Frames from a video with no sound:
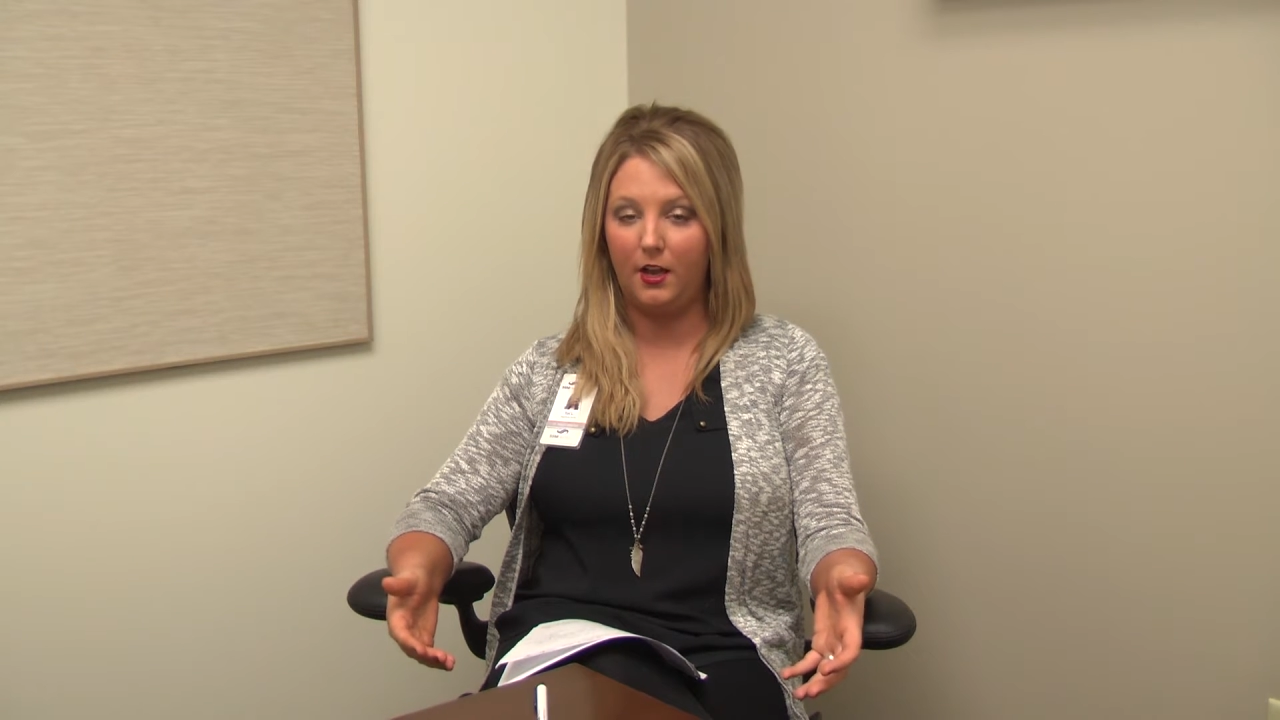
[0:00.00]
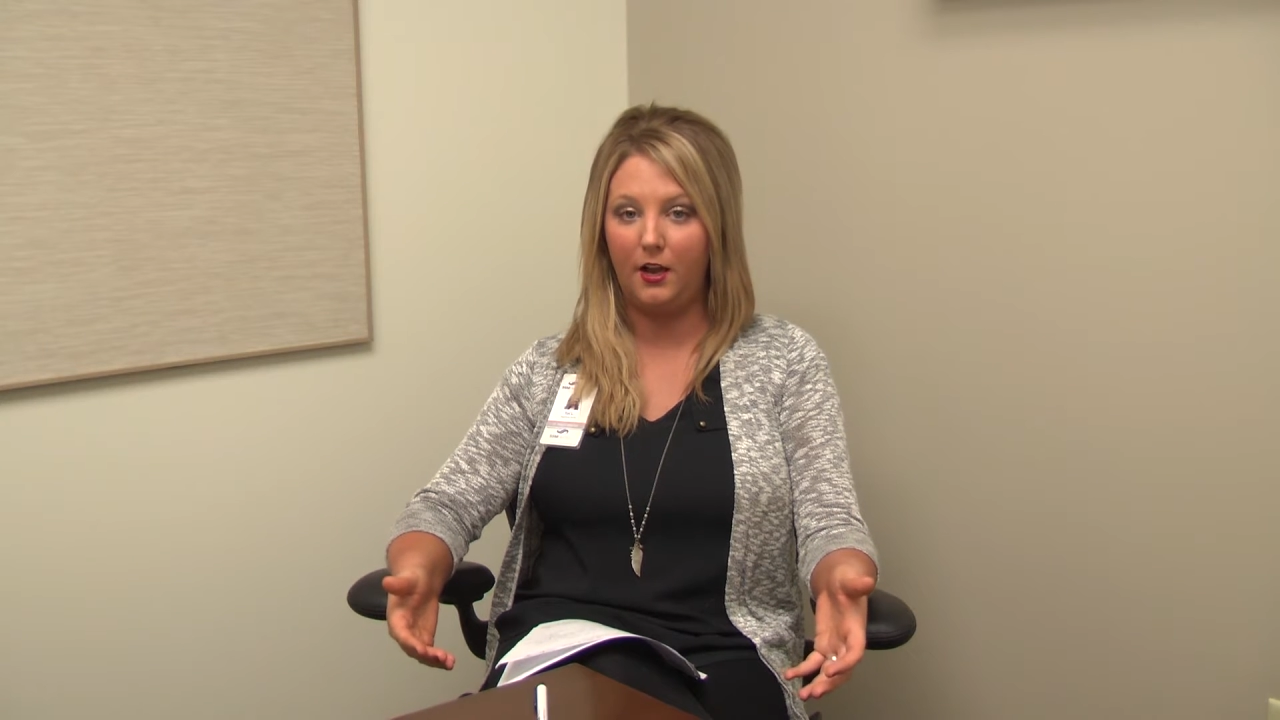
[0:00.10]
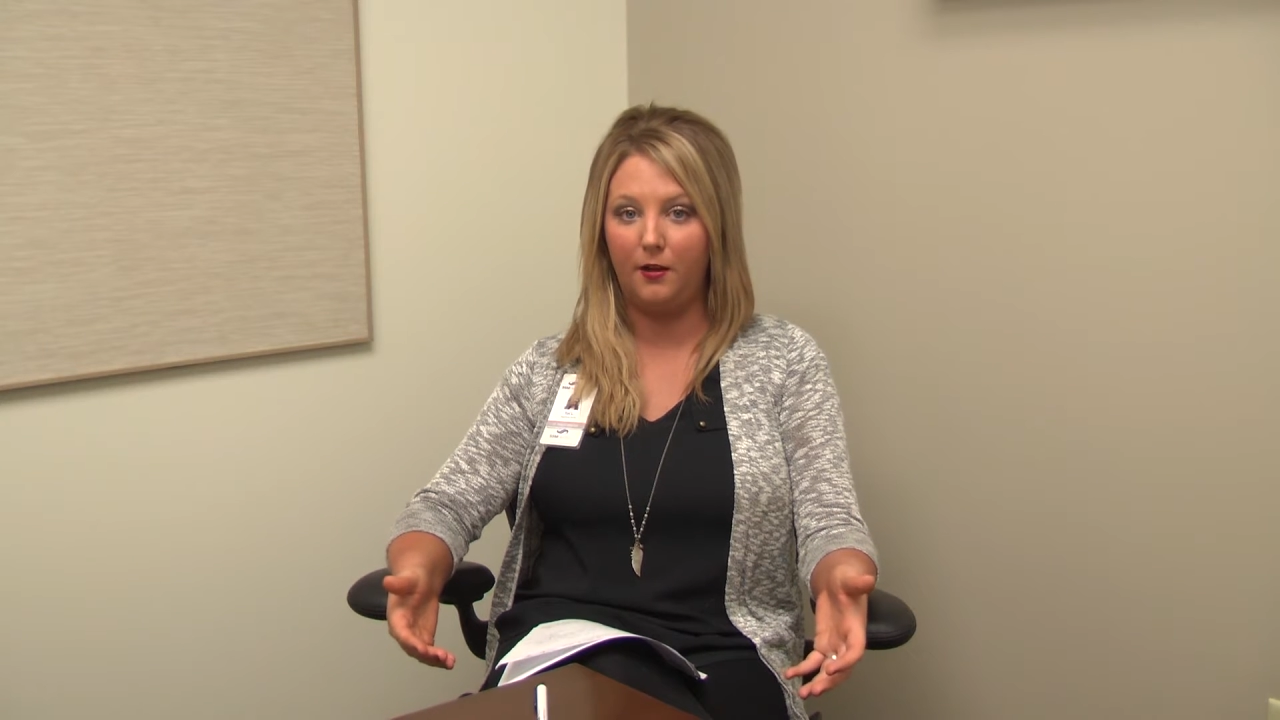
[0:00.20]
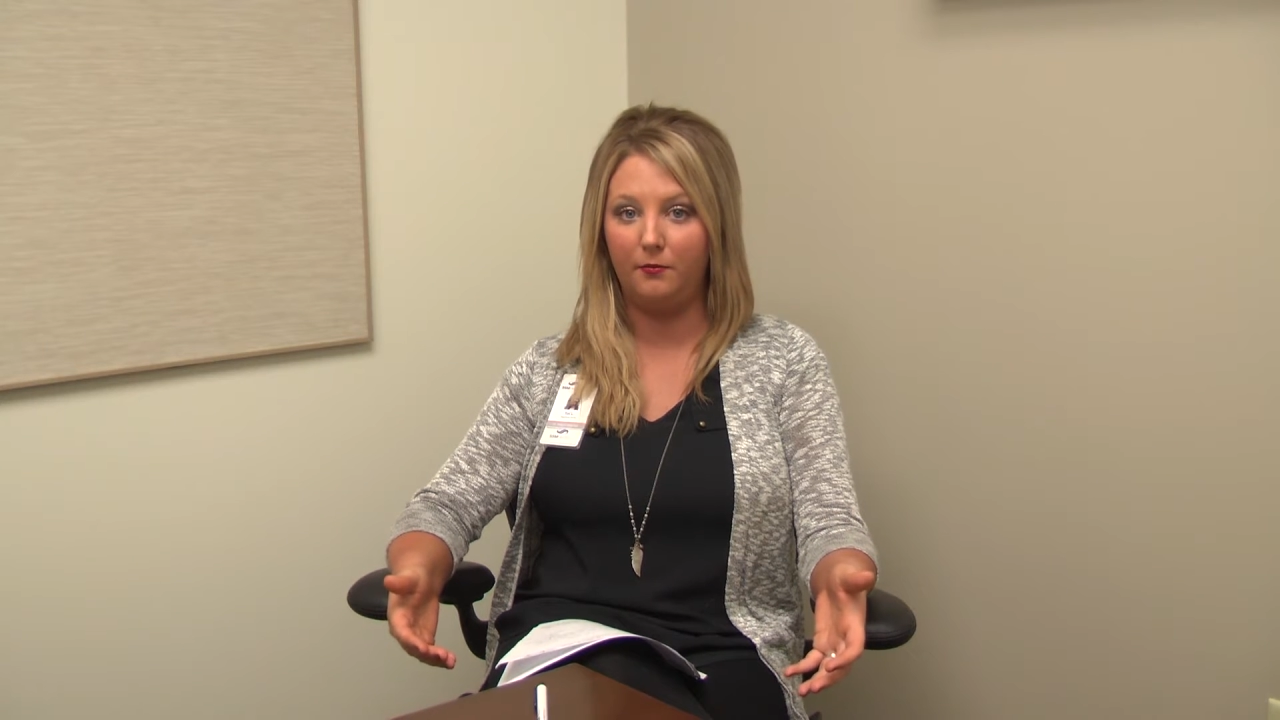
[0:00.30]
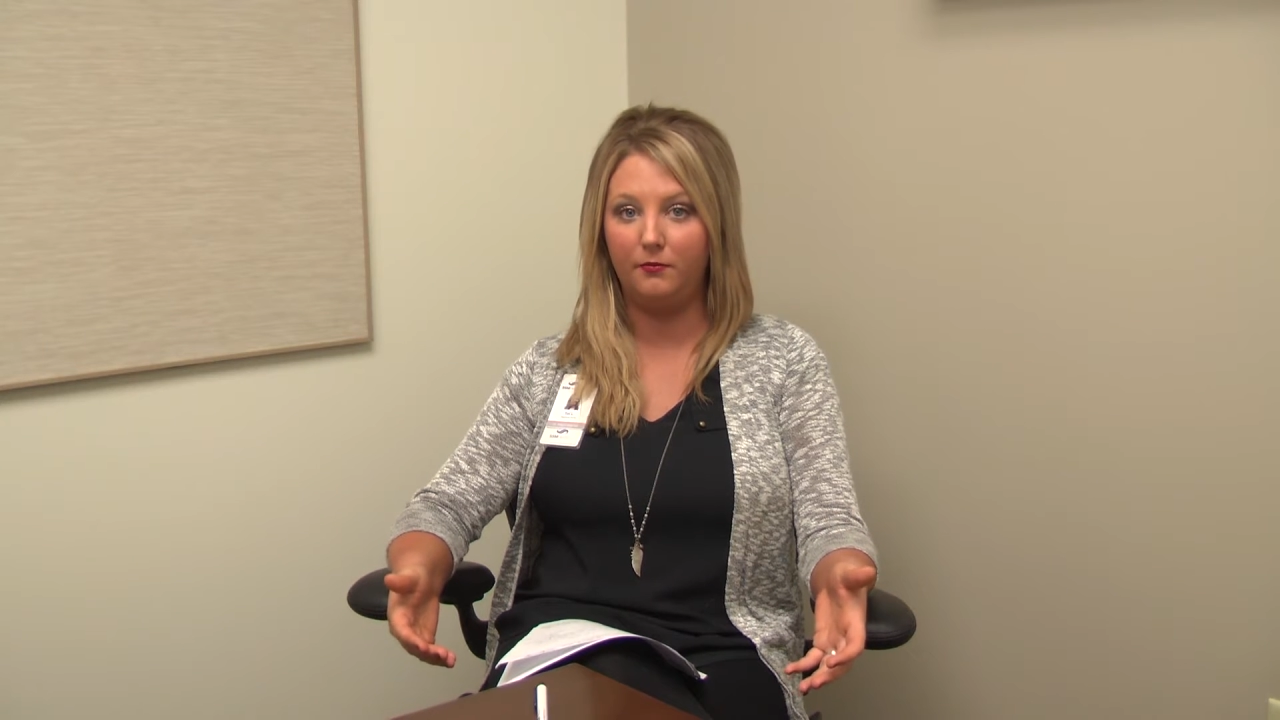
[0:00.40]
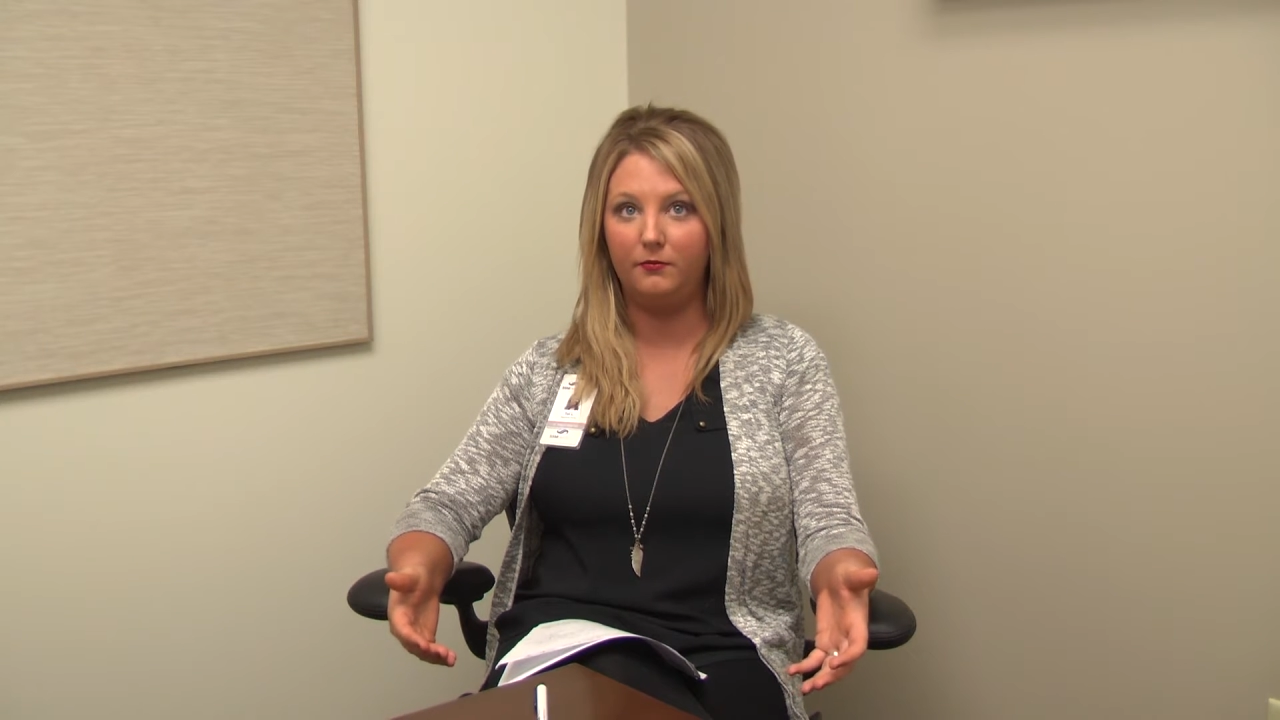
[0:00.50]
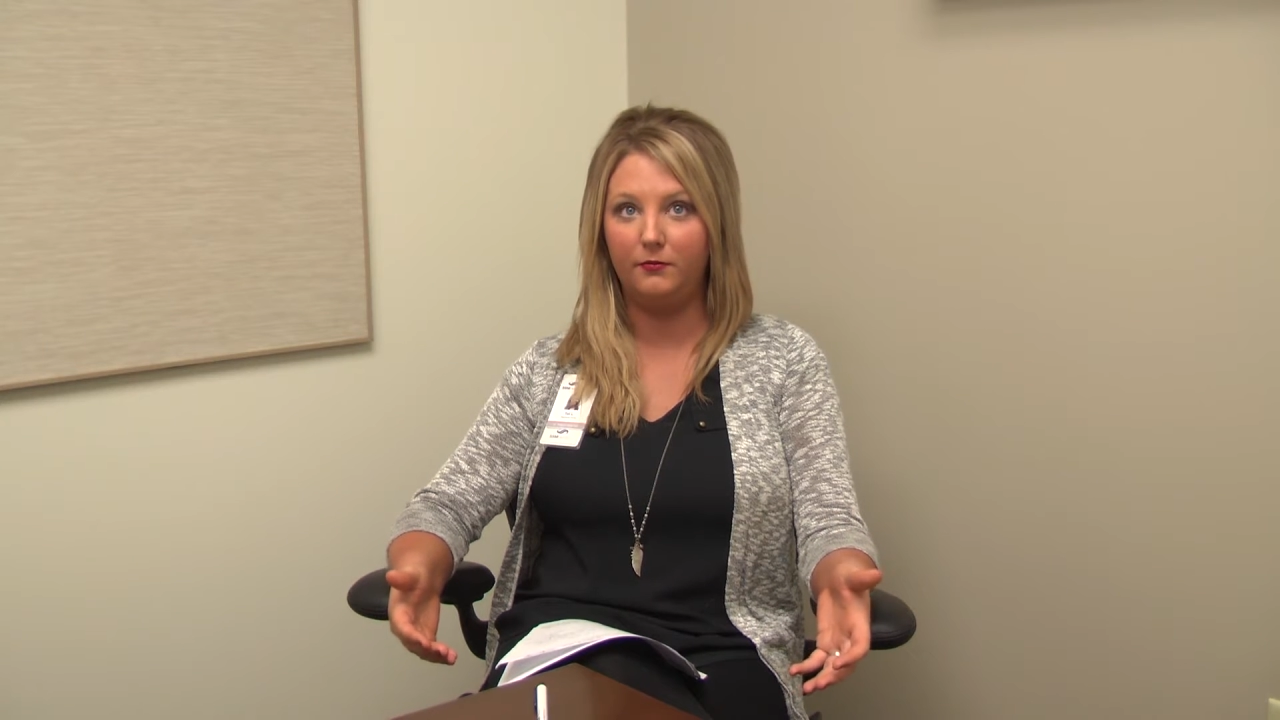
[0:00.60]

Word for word: um,